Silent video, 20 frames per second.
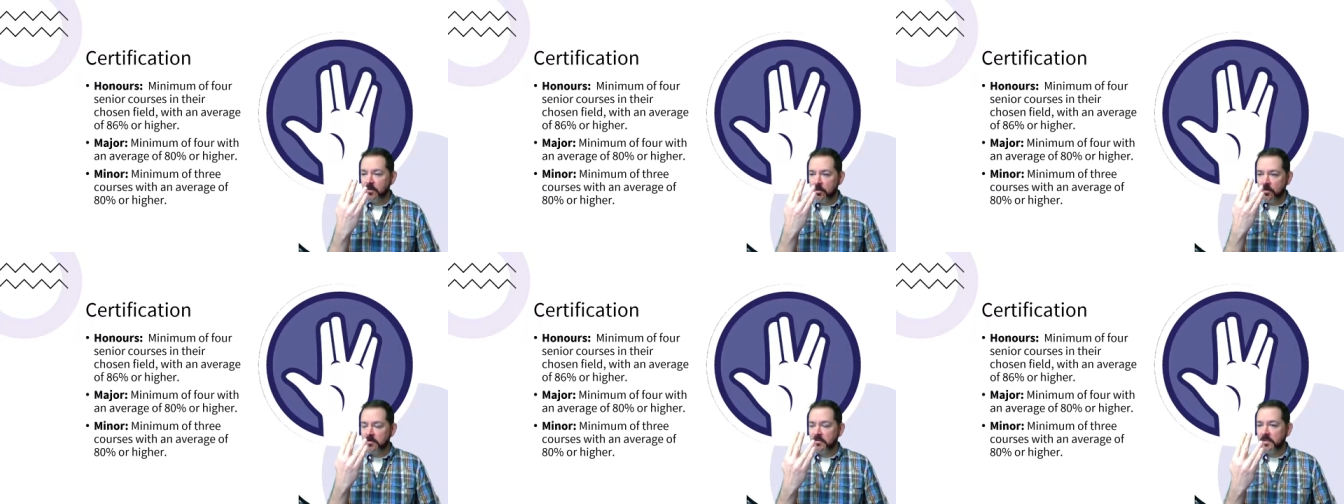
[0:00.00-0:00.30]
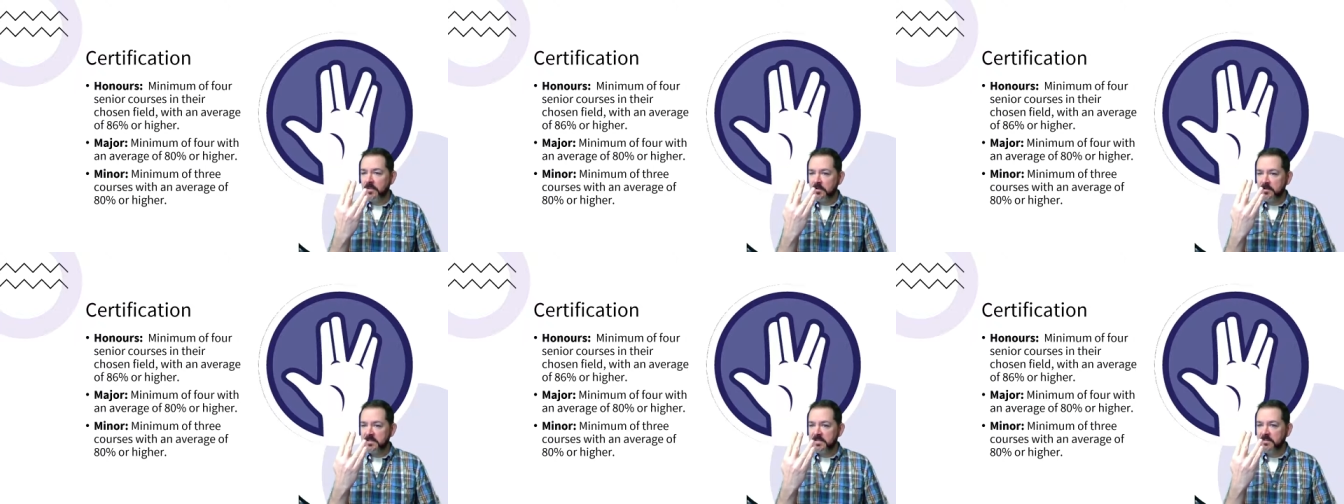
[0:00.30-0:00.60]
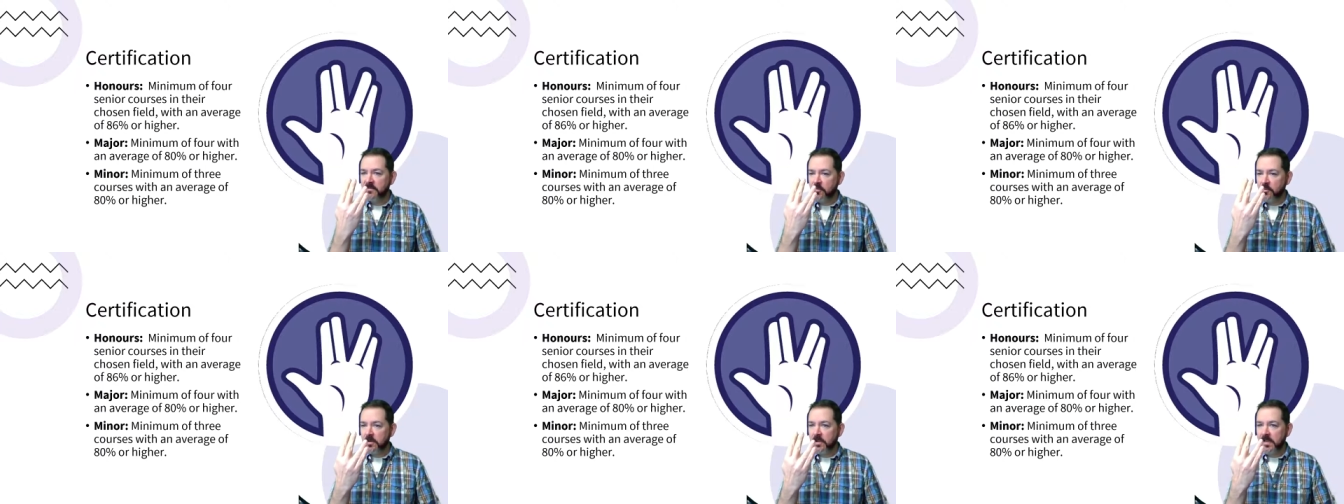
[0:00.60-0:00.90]
over those
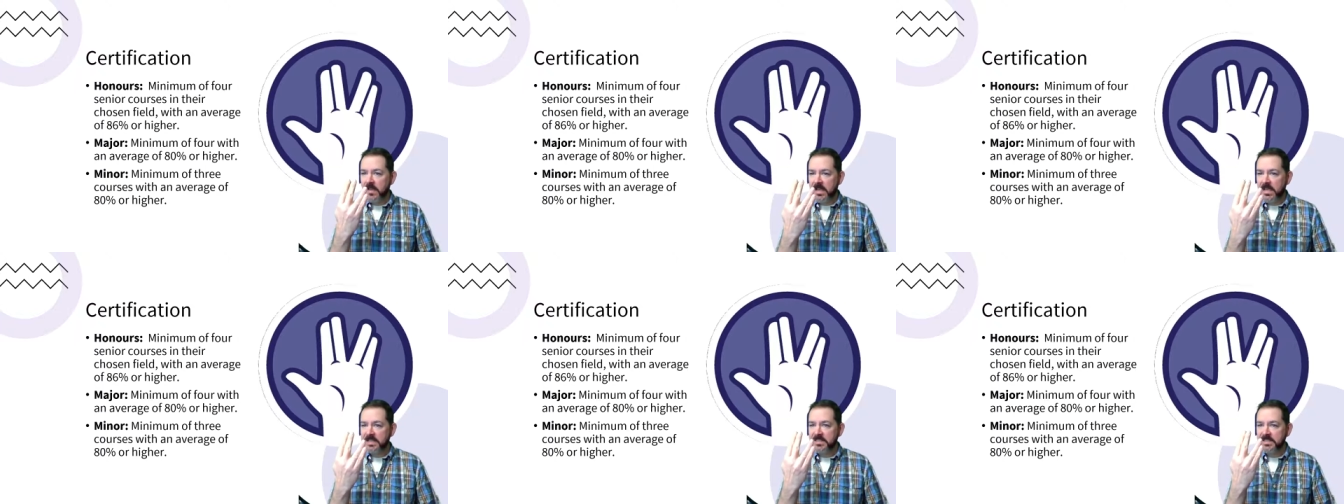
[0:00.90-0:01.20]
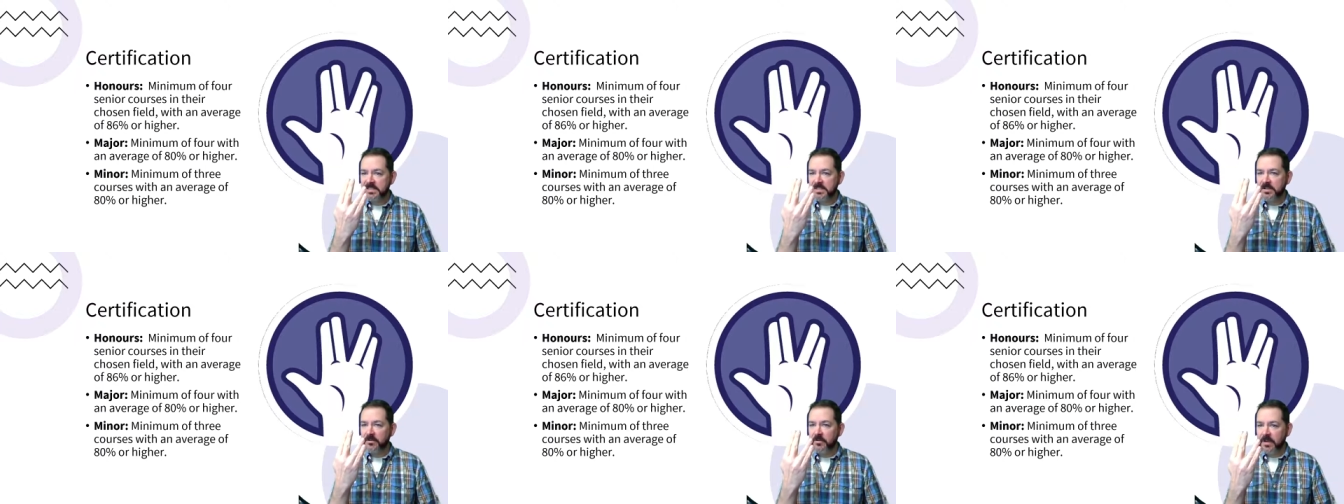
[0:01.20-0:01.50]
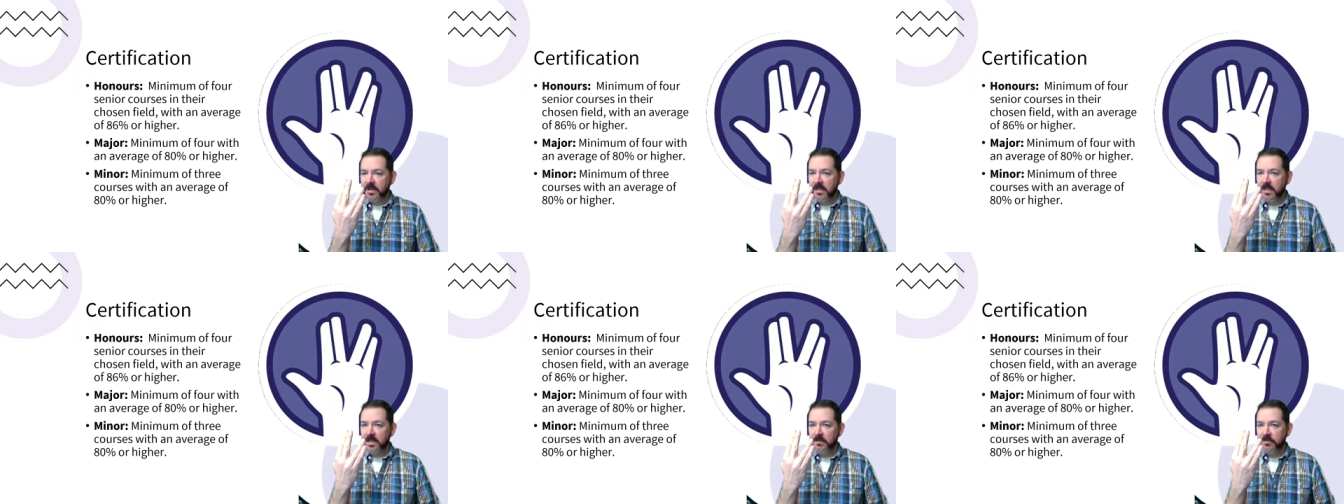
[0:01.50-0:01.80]
four classes in
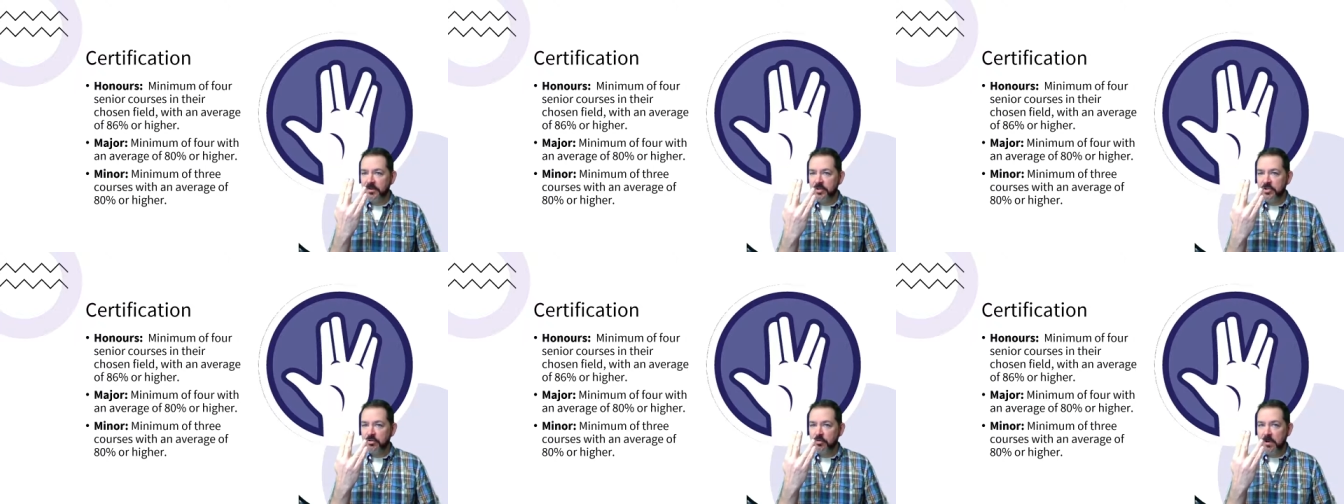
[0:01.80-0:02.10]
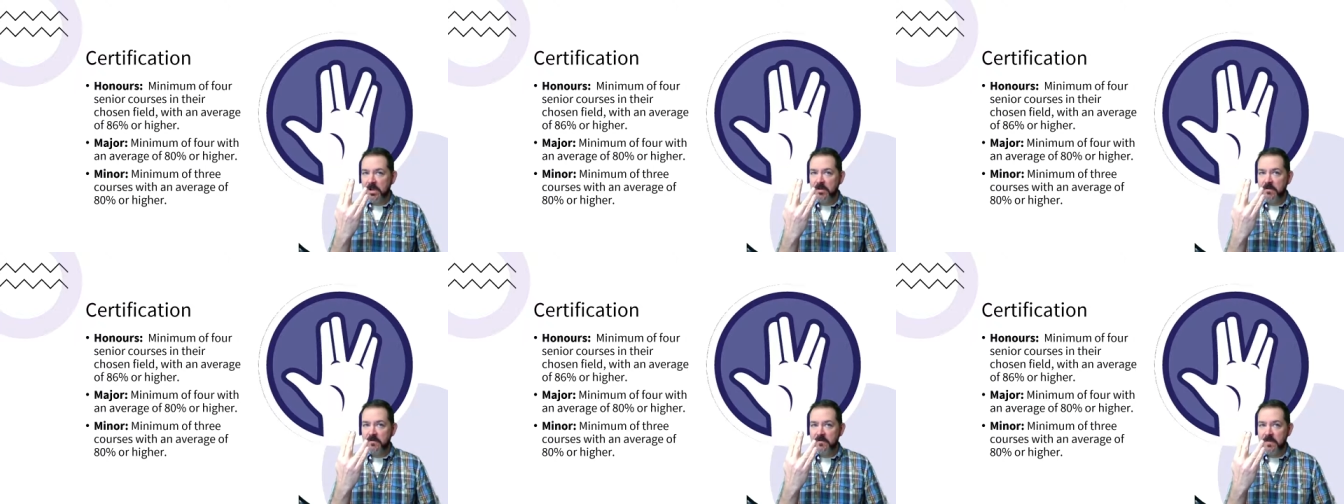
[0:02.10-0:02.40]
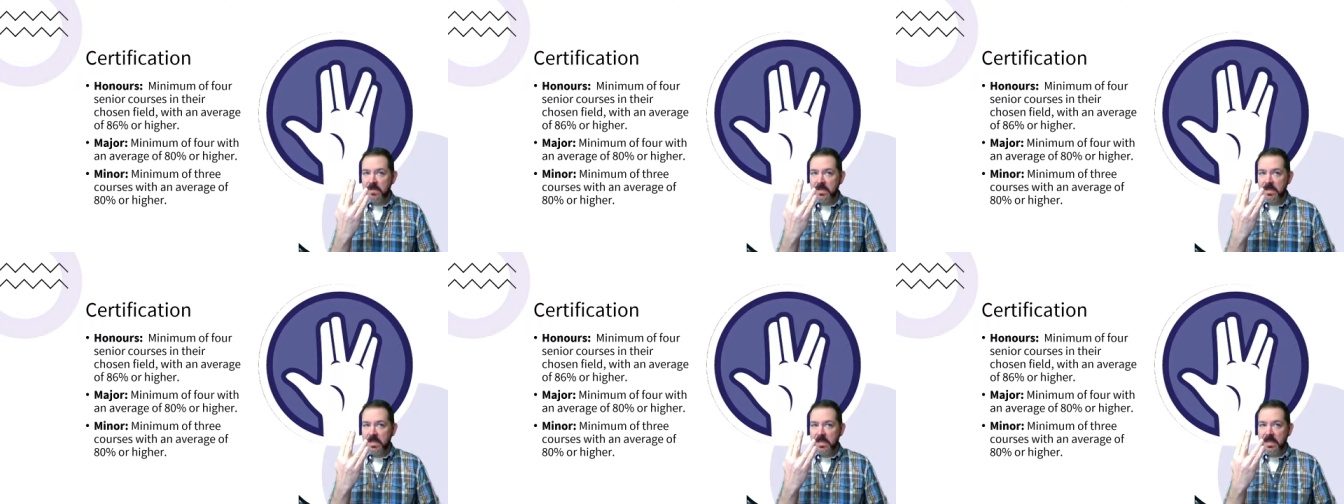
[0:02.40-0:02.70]
grade 11 and 12.